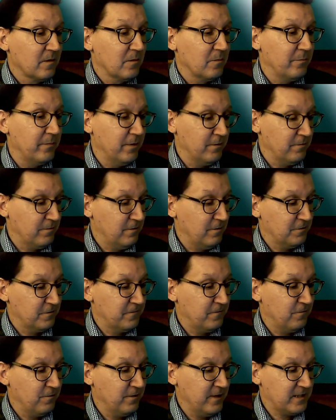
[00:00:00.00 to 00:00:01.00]
Both of those
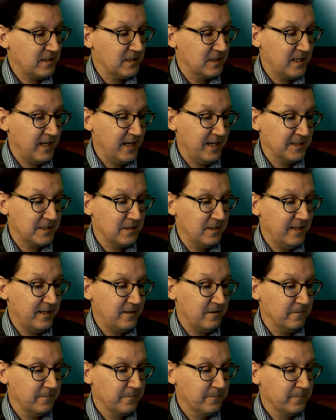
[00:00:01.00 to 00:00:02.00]
4x's cancel
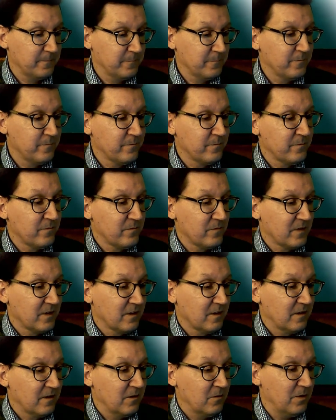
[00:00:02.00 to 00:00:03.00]
out.
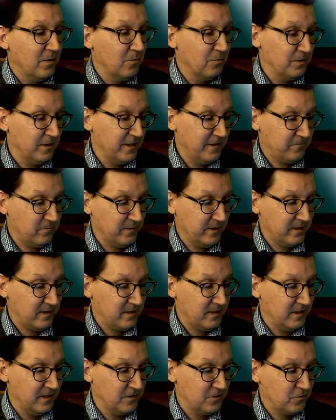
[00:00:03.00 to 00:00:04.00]
What we're left
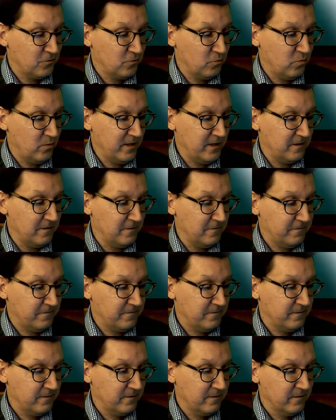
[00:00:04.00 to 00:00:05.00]
with is 12
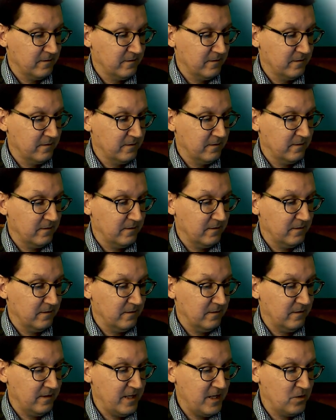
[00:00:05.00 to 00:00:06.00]

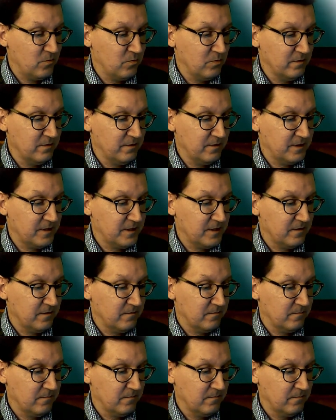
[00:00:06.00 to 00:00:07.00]
equals
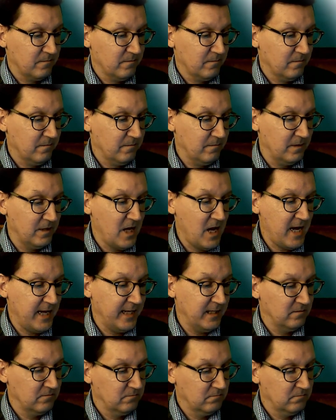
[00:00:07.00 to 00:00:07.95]
9.